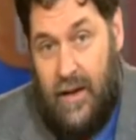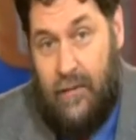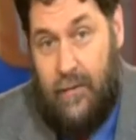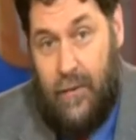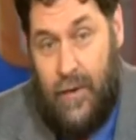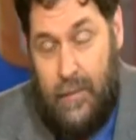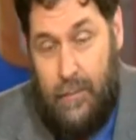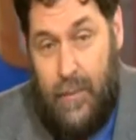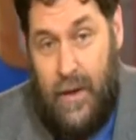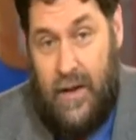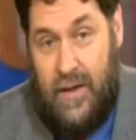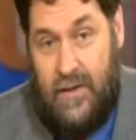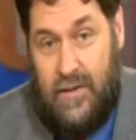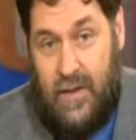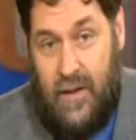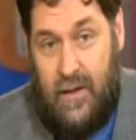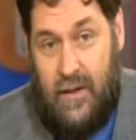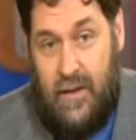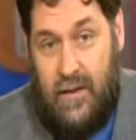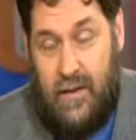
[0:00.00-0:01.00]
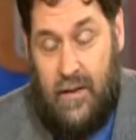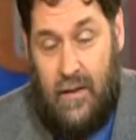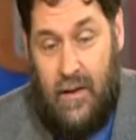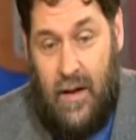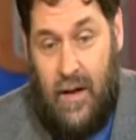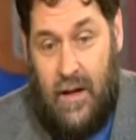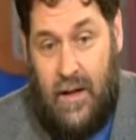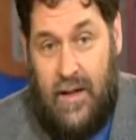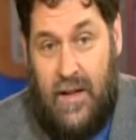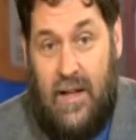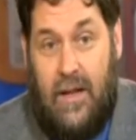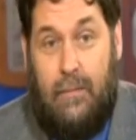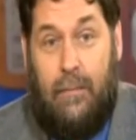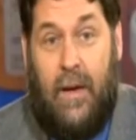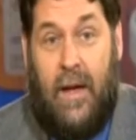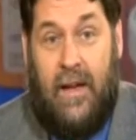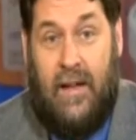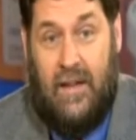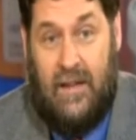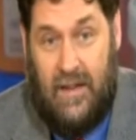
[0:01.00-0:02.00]
every patient
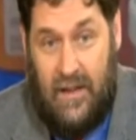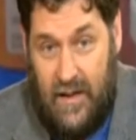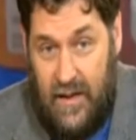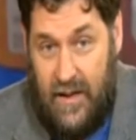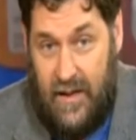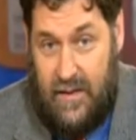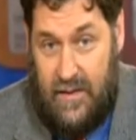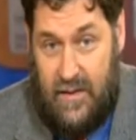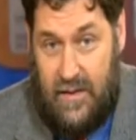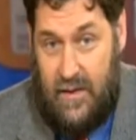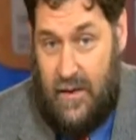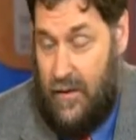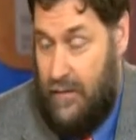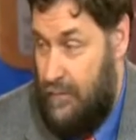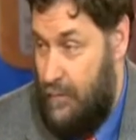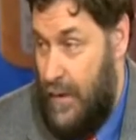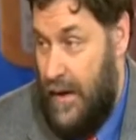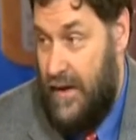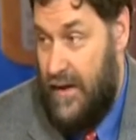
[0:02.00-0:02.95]
keep a list of